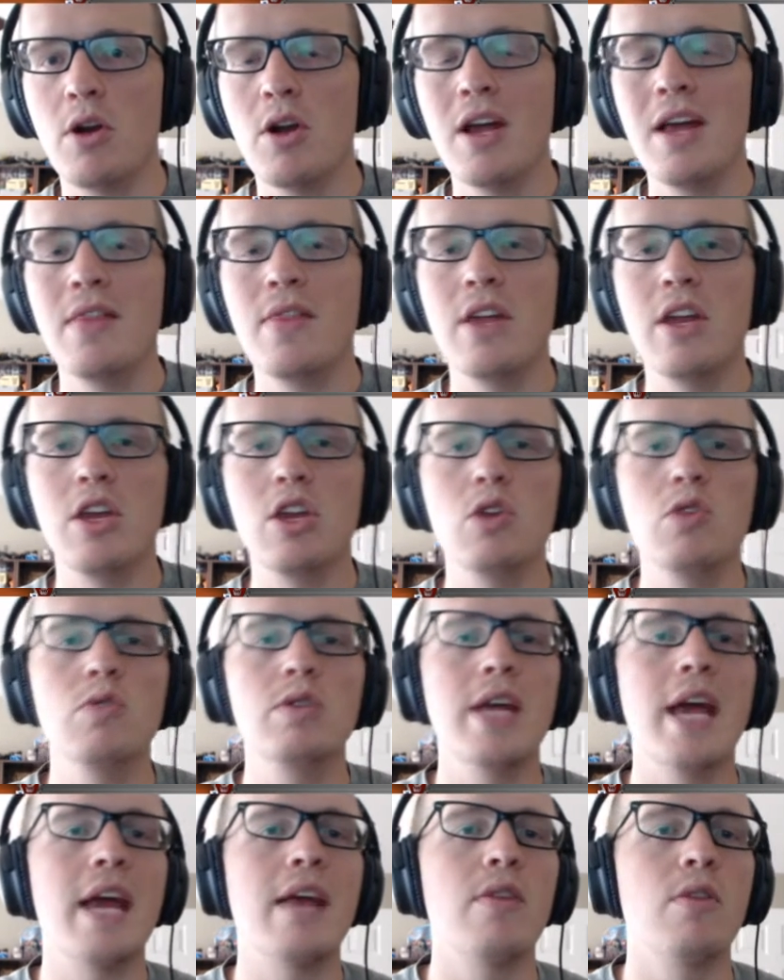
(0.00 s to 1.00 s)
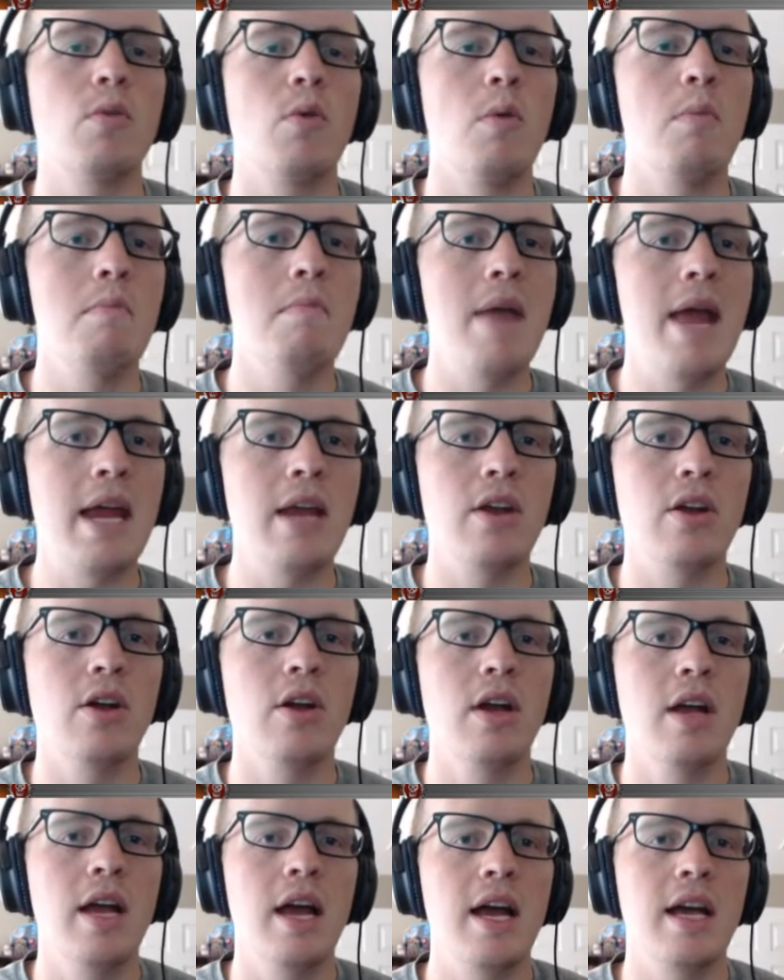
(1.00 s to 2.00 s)
then you take the remainder
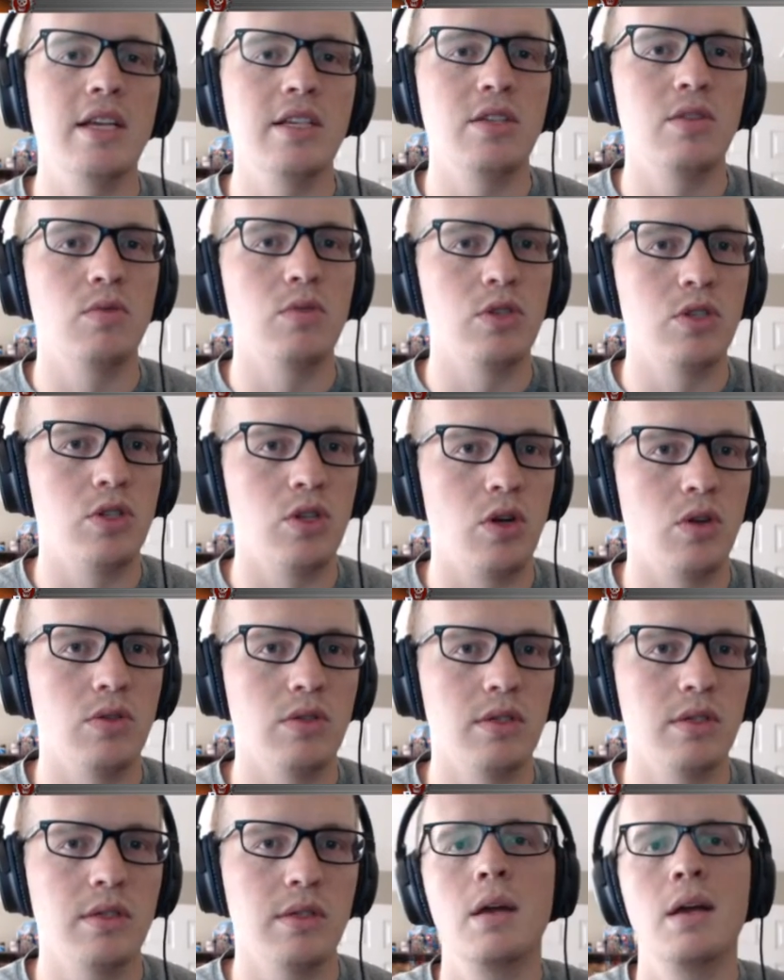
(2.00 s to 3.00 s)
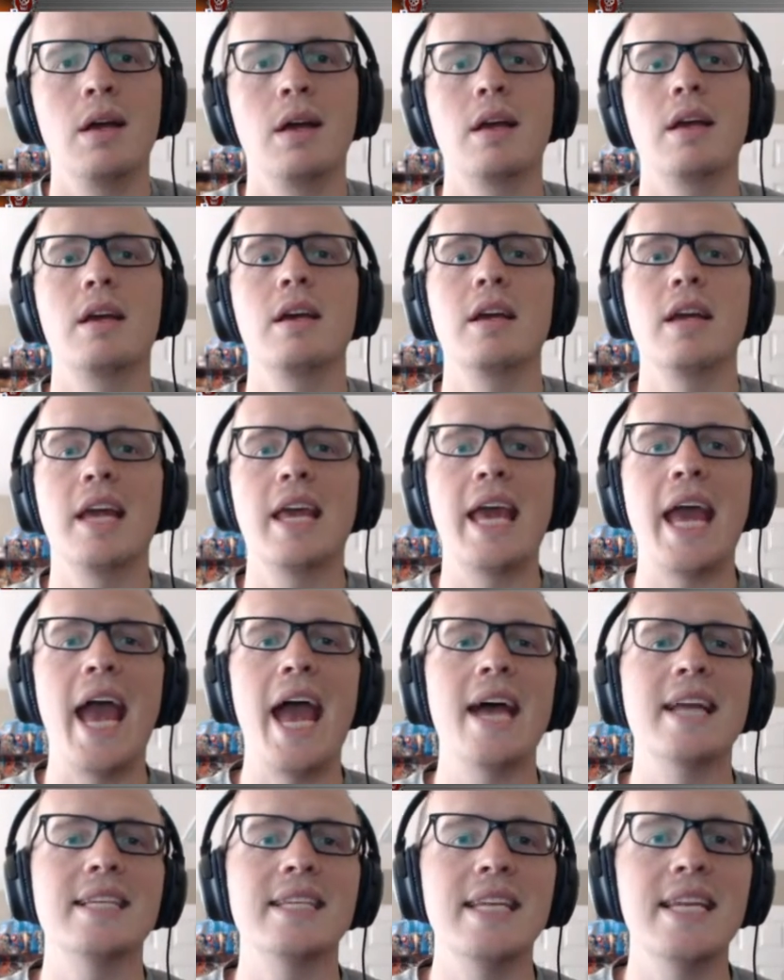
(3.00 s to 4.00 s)
as the result.
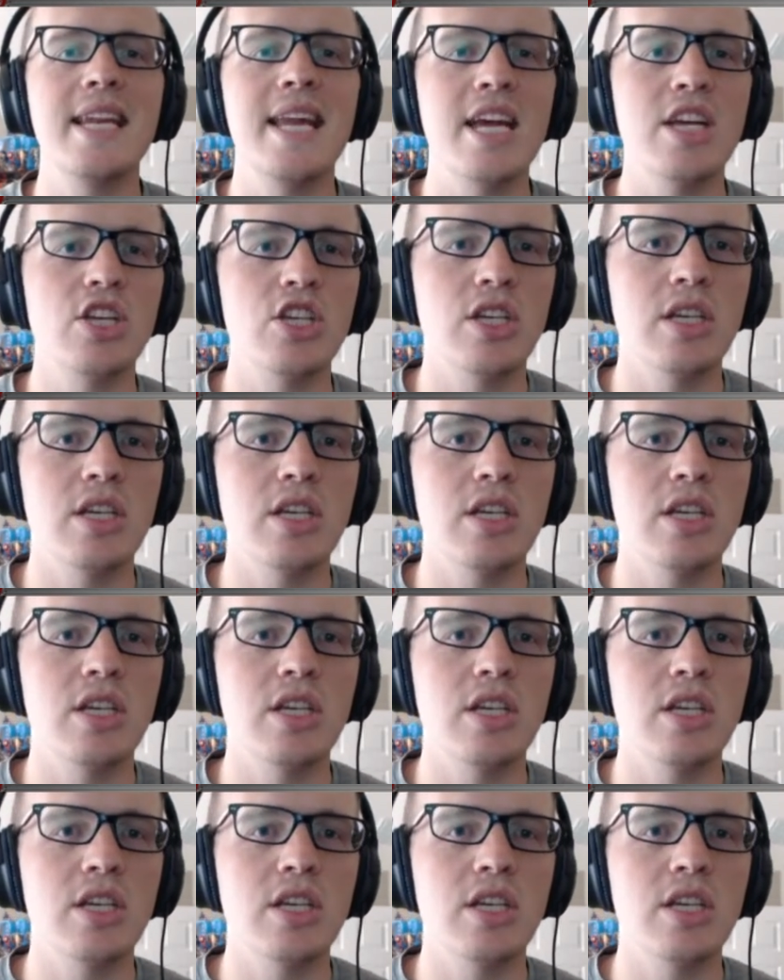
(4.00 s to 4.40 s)
Concatenation.